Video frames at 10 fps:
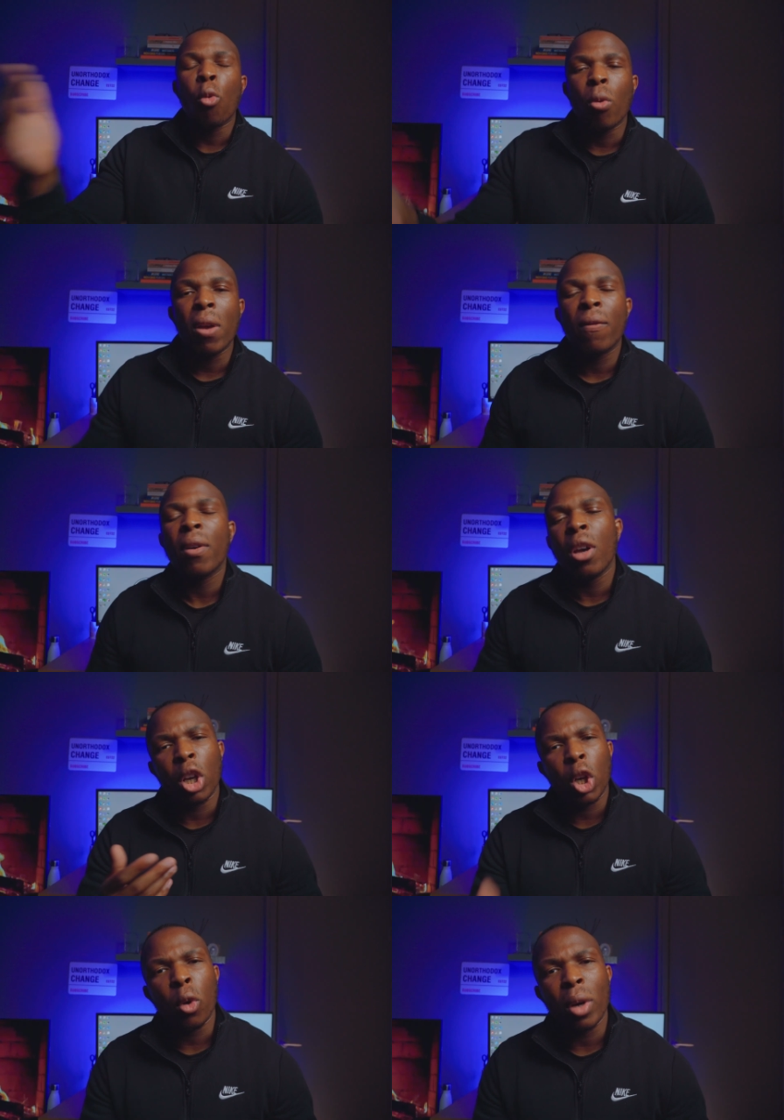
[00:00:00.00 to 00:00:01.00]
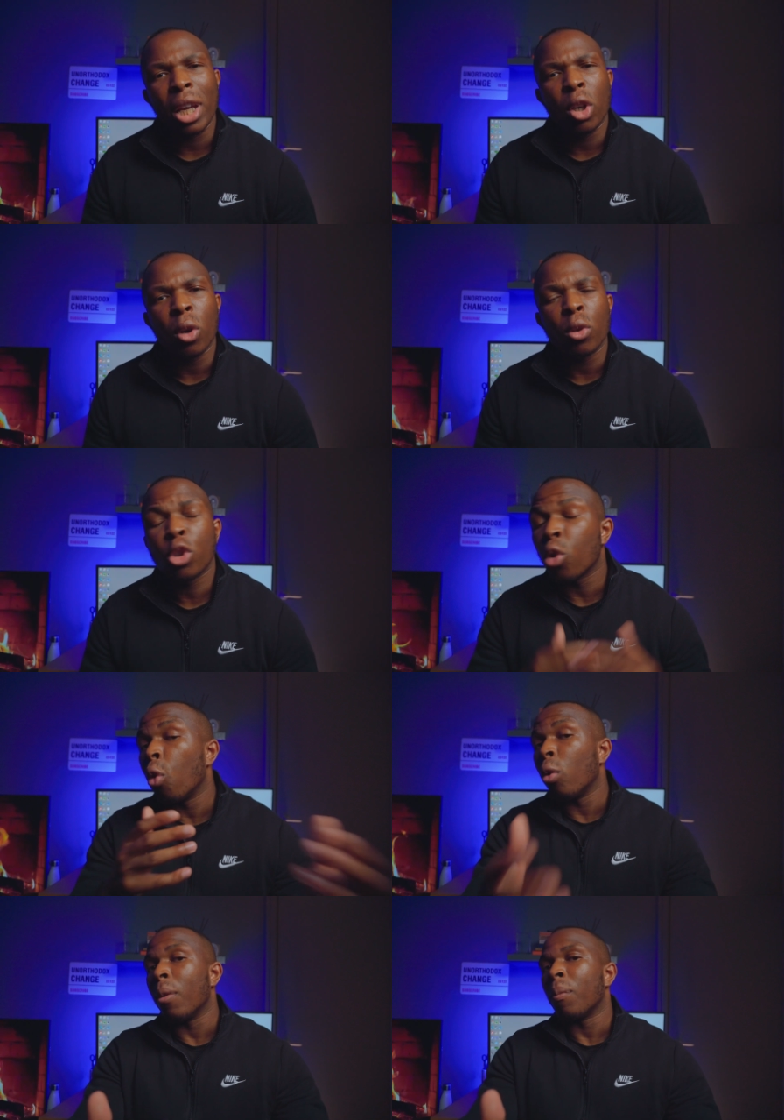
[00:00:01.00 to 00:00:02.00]
with a career coach
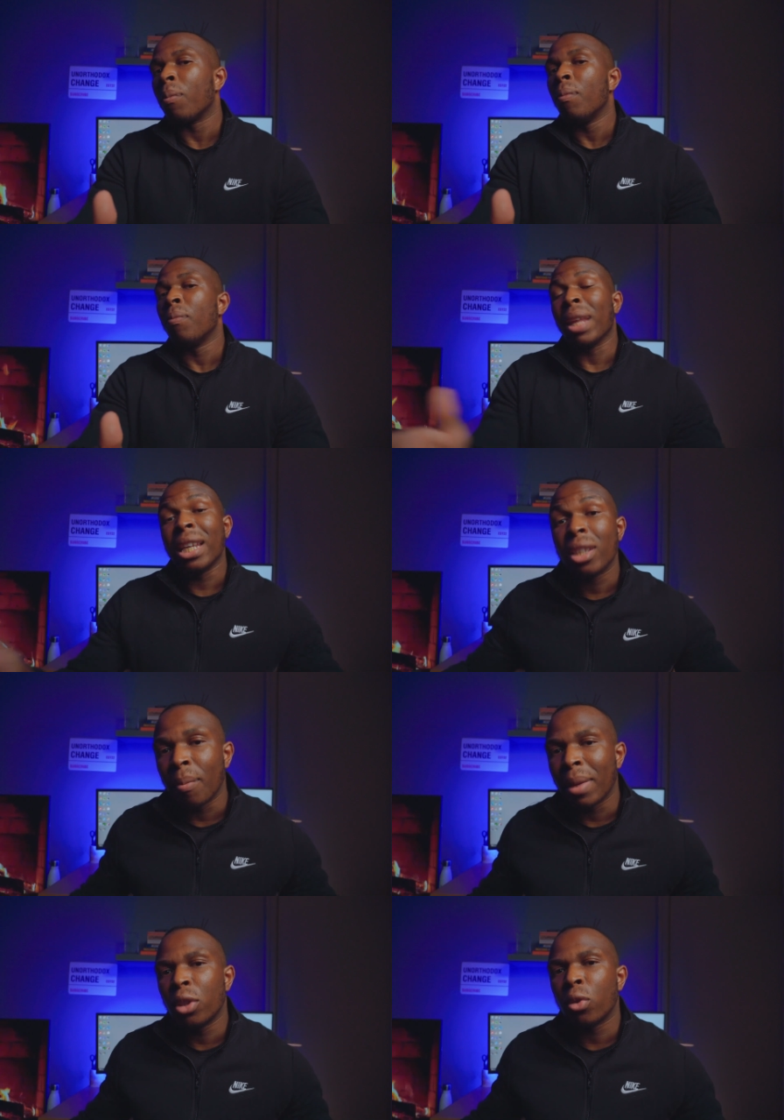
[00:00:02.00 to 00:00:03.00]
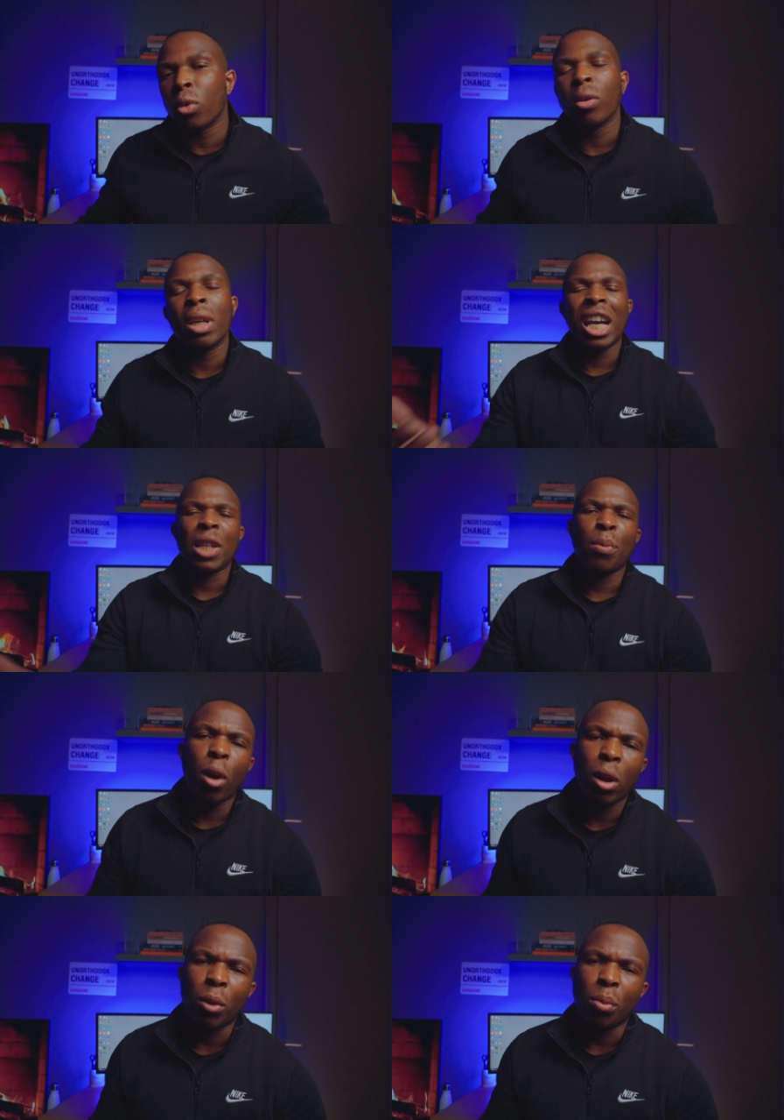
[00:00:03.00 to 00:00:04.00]
or a data mentor as
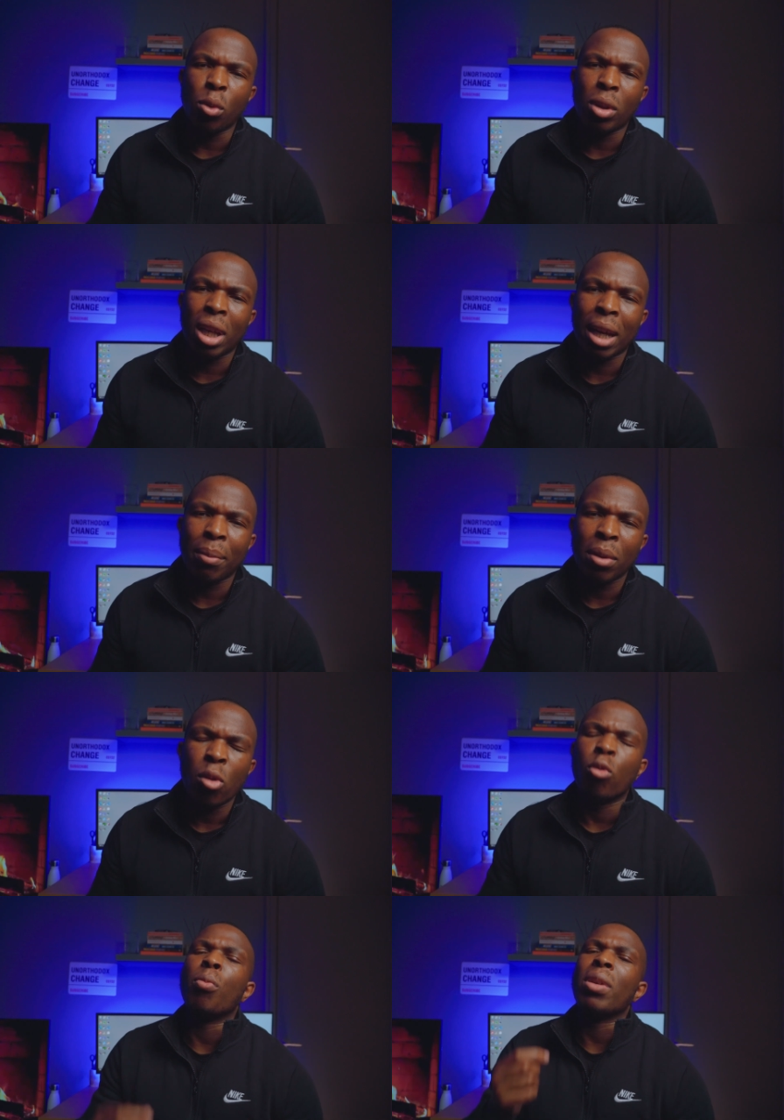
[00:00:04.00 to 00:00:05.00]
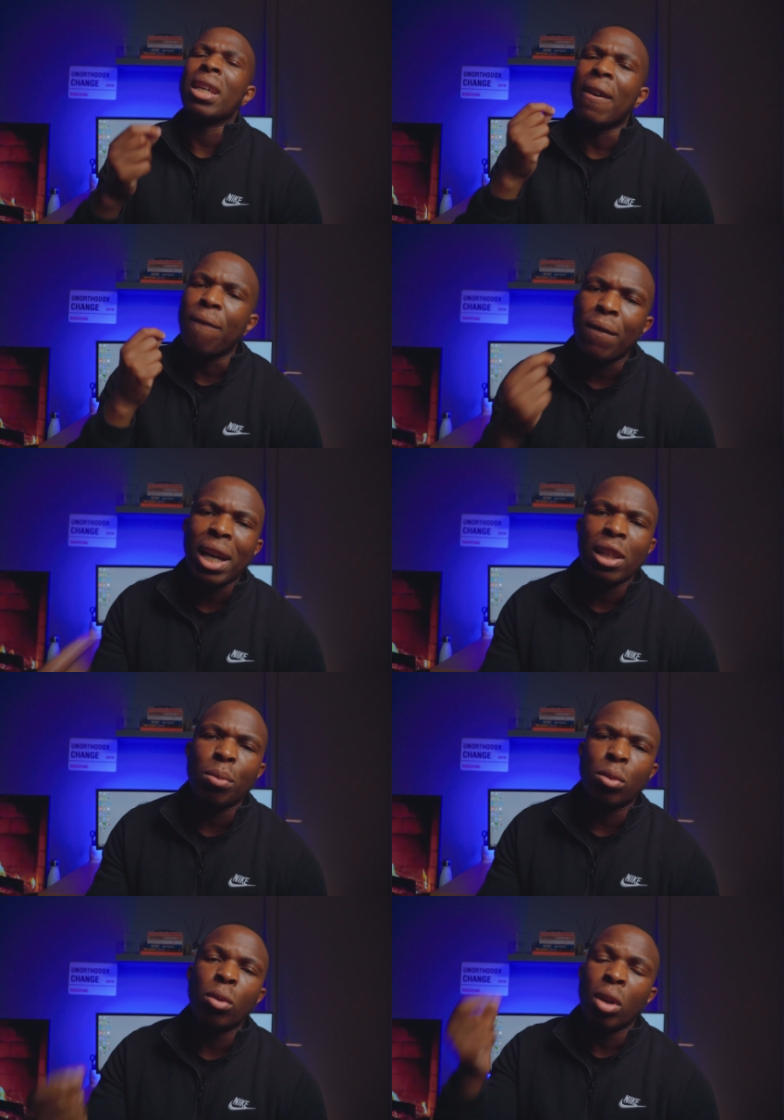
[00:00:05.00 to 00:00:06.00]
part of the boot camp will be
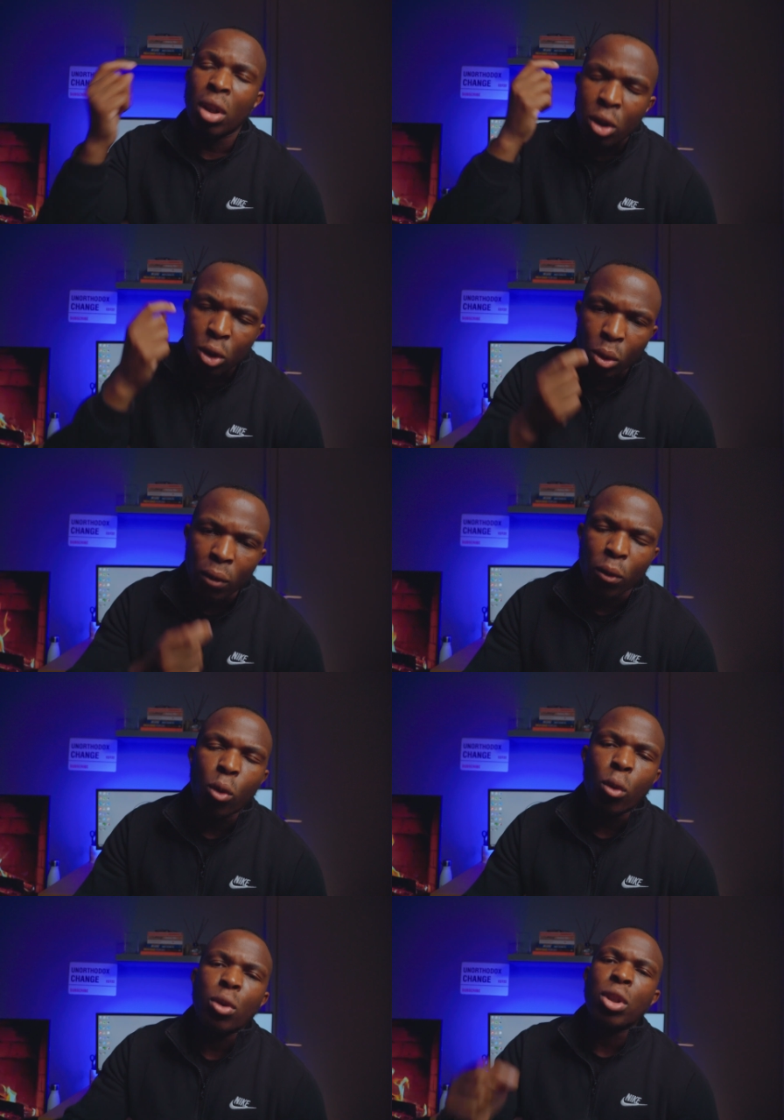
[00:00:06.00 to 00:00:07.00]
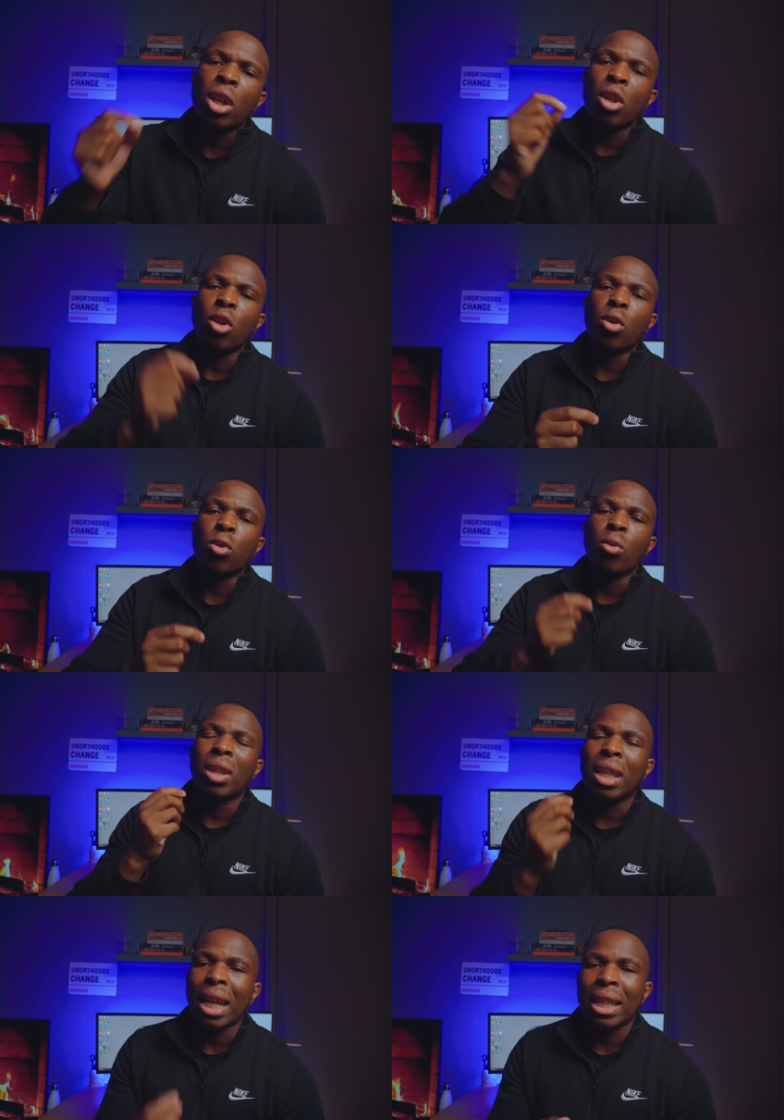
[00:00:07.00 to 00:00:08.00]
invaluable to of course you
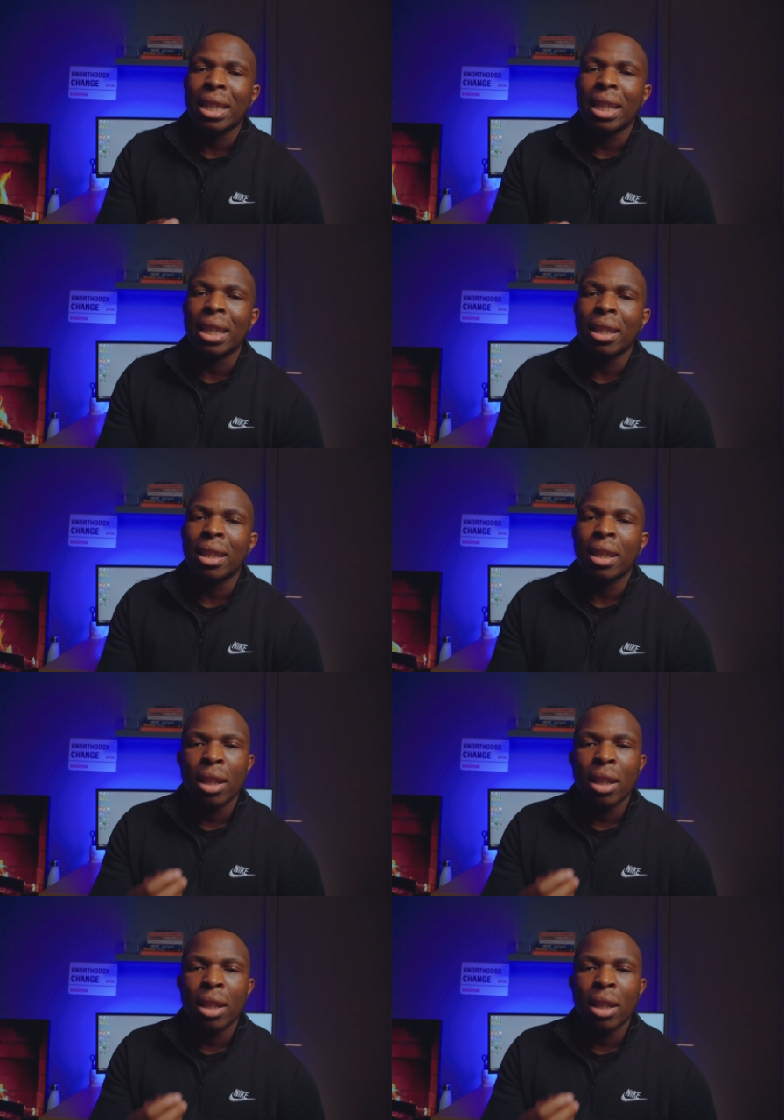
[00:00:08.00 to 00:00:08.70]
getting